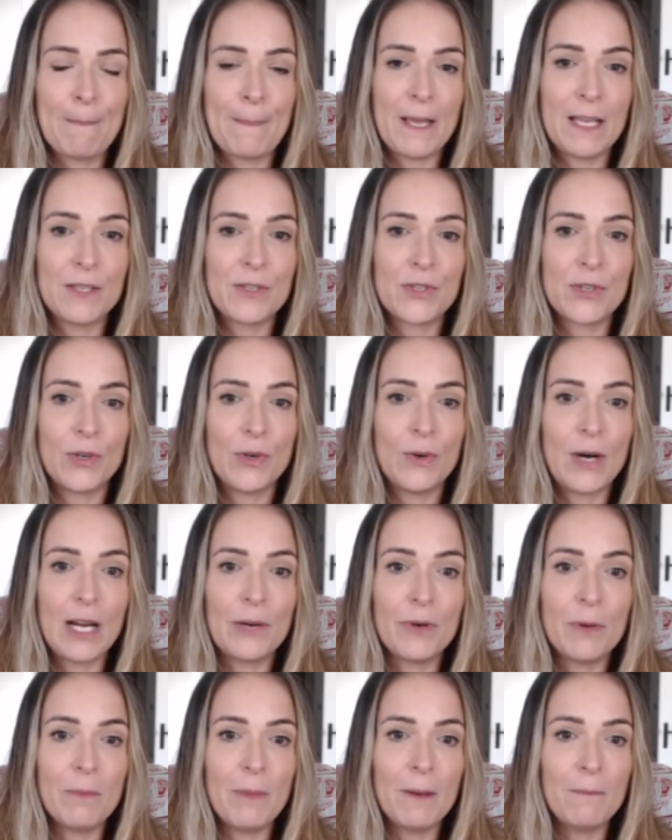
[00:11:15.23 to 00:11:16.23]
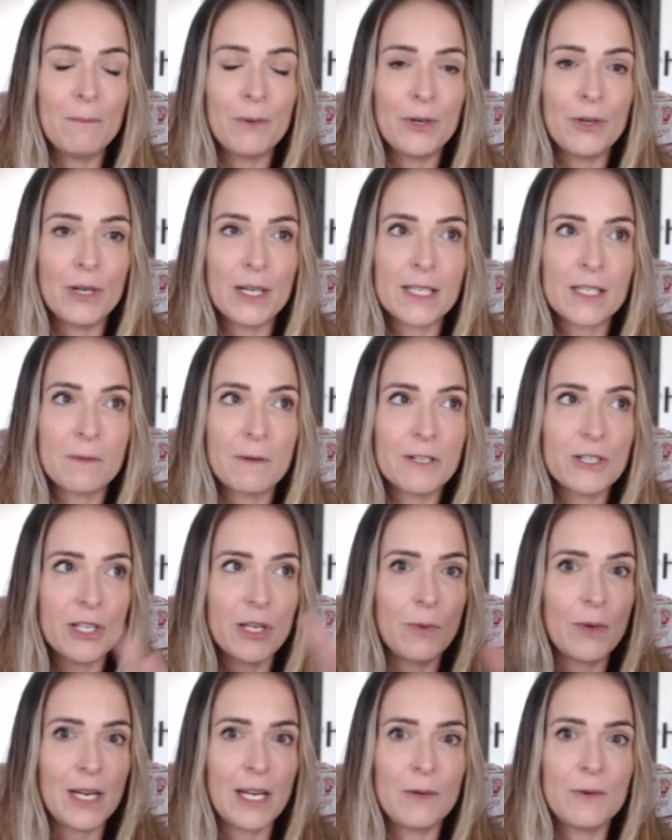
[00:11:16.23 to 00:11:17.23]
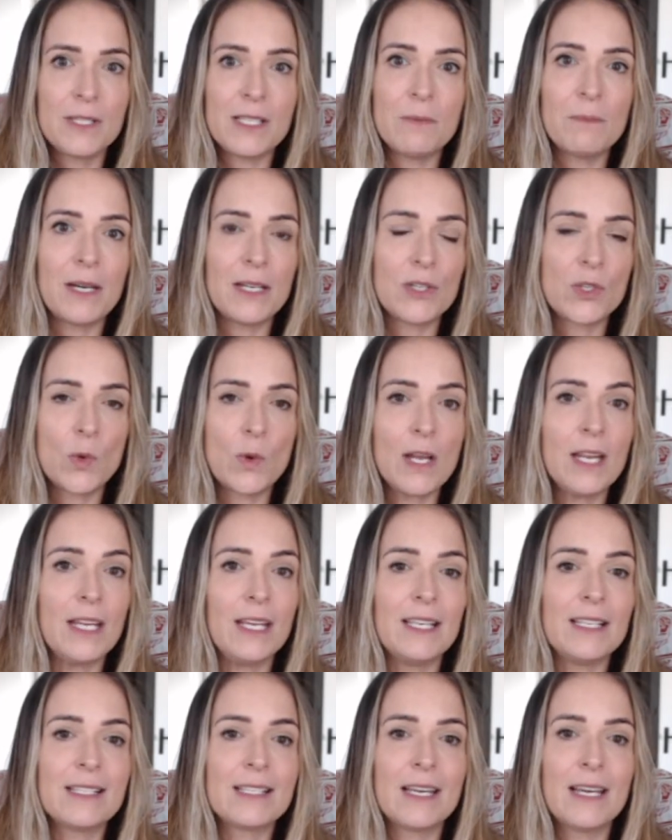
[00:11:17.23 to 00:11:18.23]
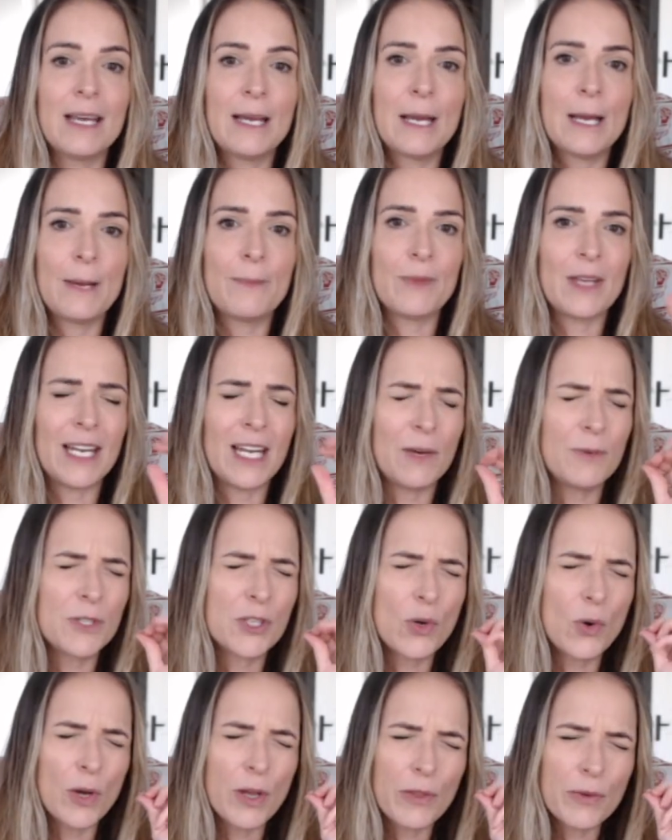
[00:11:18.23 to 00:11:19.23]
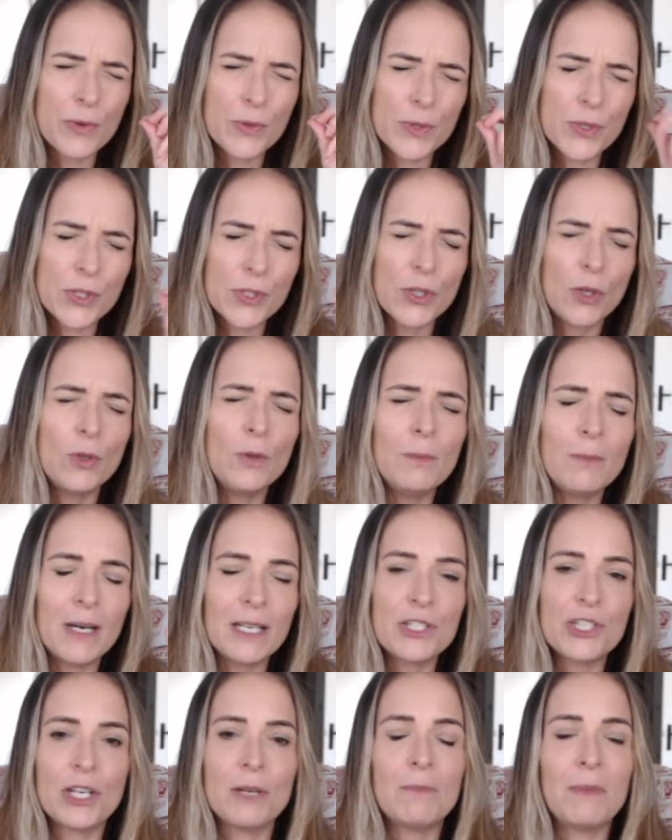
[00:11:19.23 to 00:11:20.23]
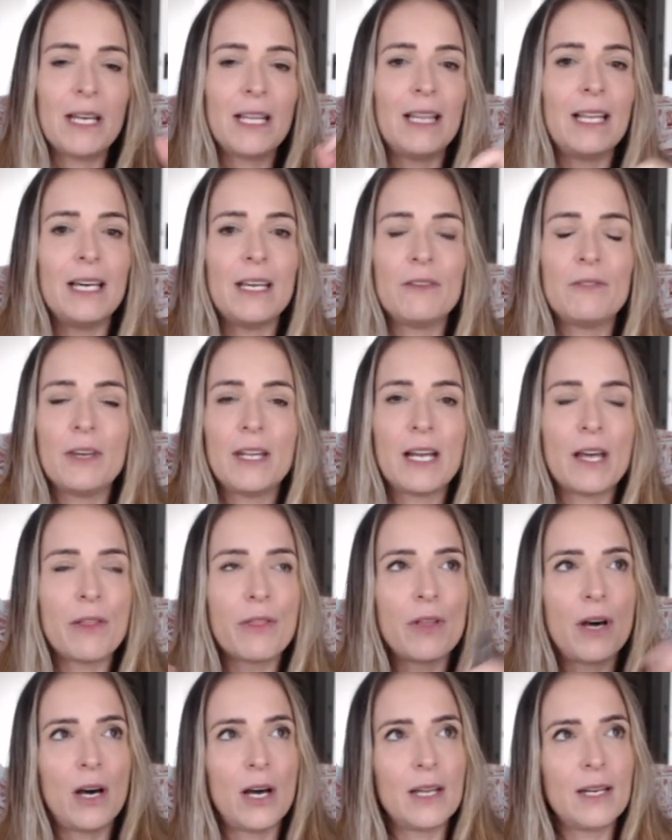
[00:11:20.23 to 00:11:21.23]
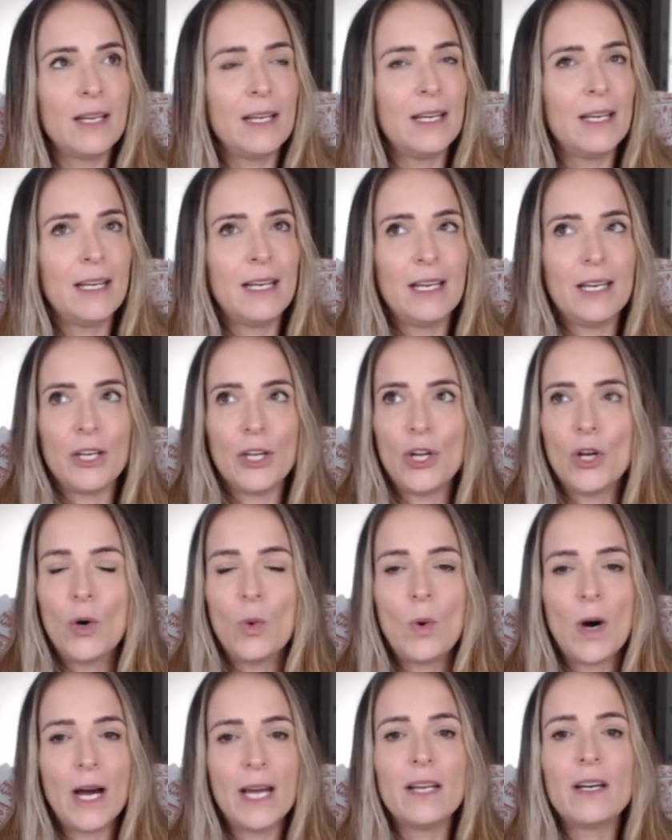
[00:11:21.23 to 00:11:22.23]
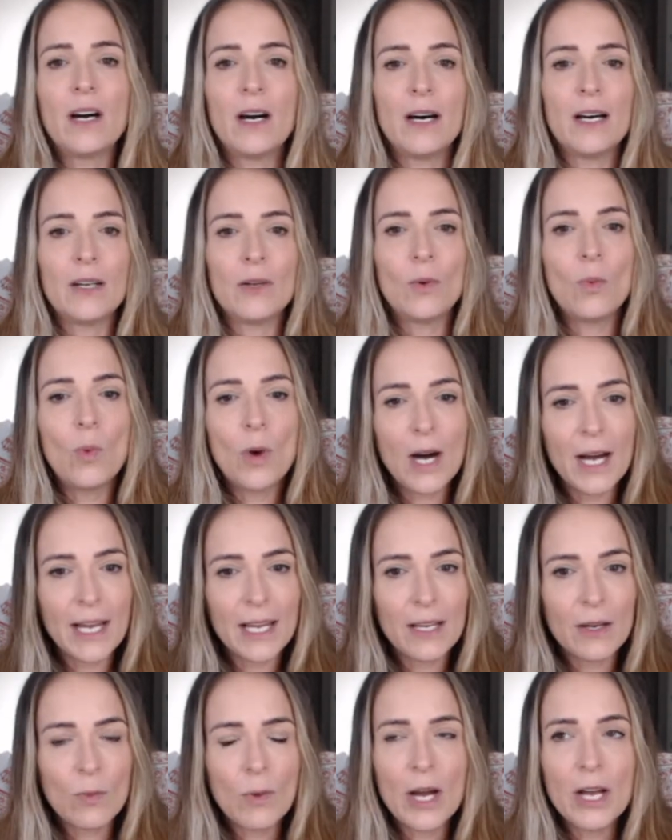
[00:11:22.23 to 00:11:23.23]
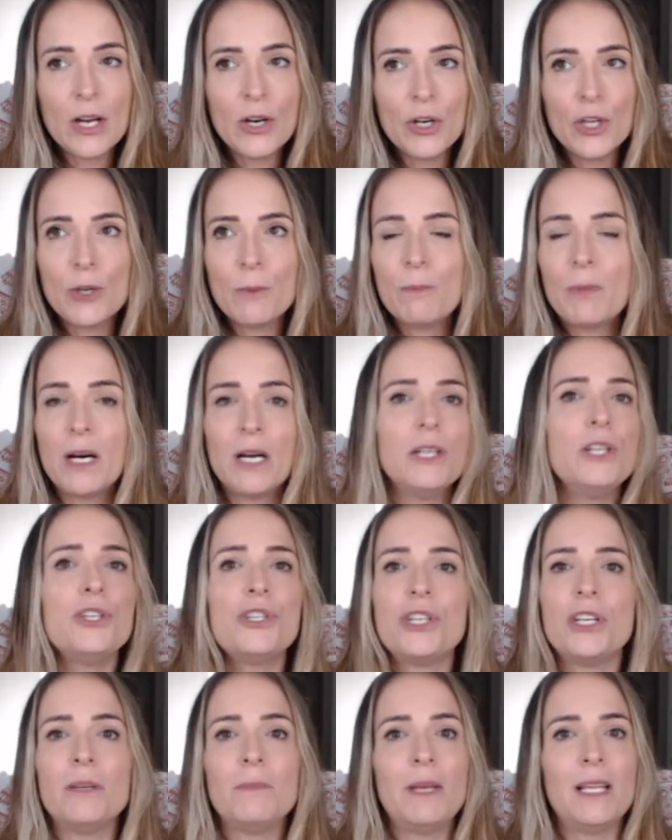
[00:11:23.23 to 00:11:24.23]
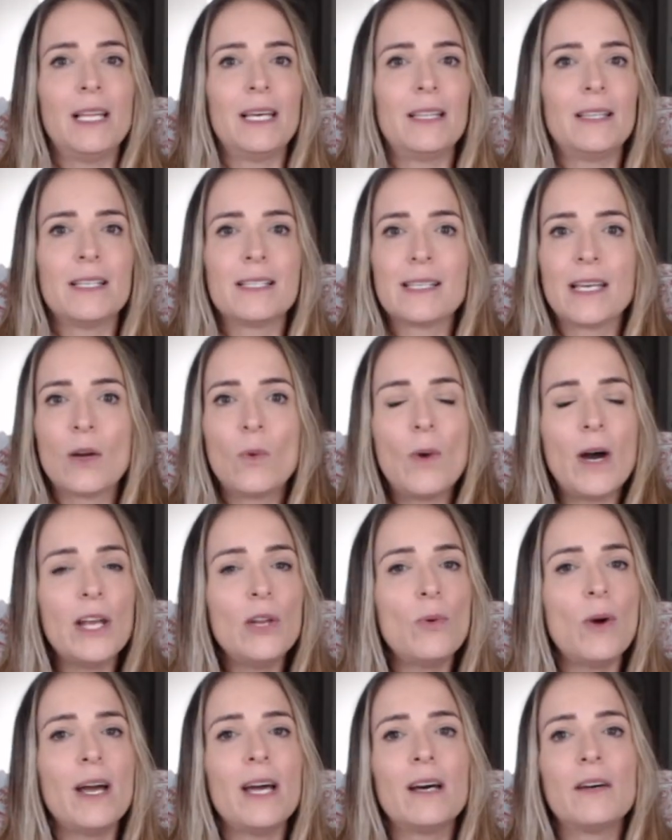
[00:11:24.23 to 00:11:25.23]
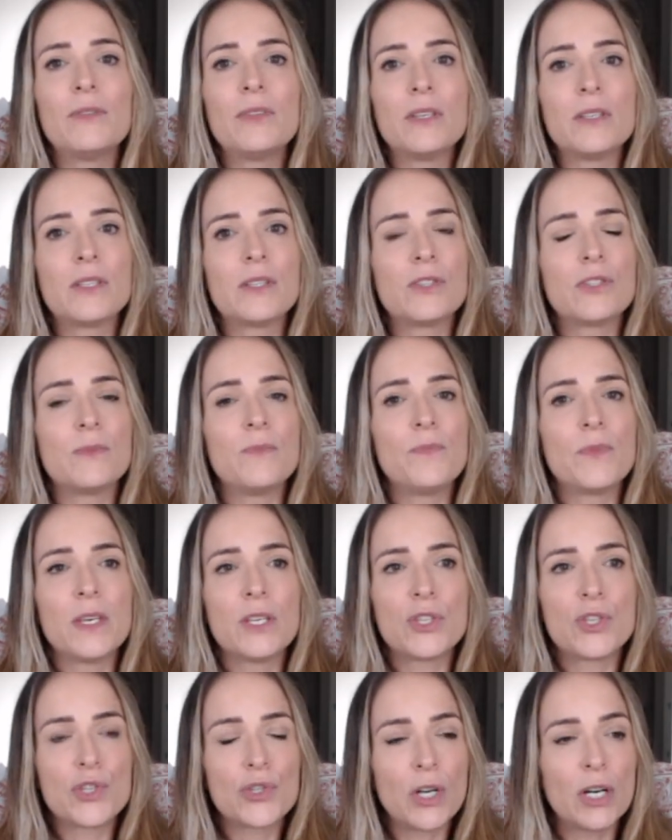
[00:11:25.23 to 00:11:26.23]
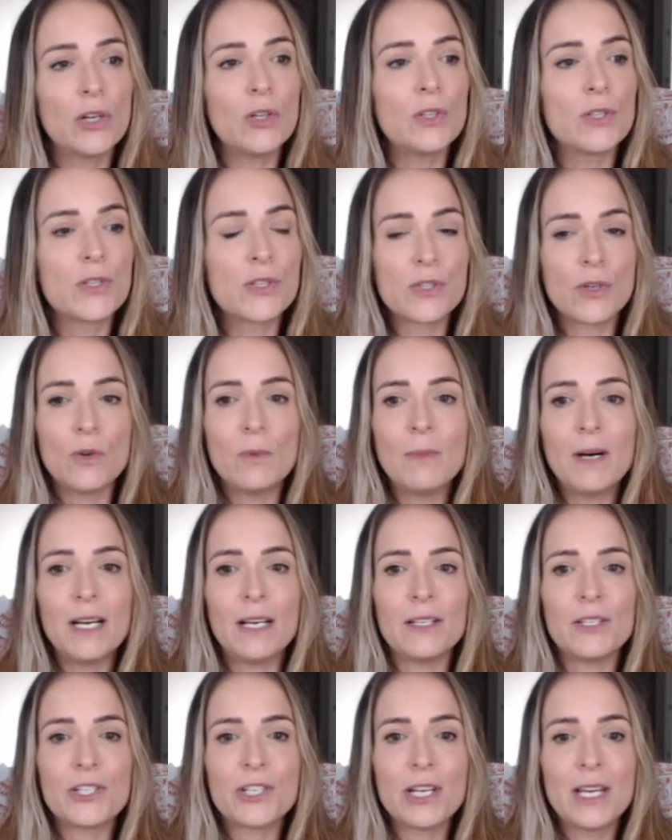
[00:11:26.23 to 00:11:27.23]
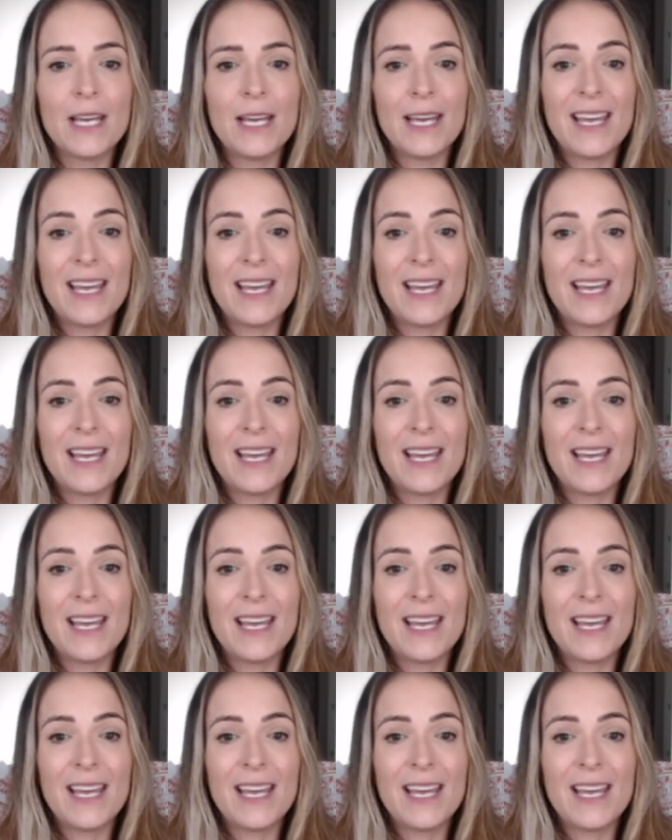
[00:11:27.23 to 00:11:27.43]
And so I remember, especially when I was in my 20s and I was going through so much in my life, and I thought, why God? Why are you punishing me like this? Like, why do I have to struggle so much?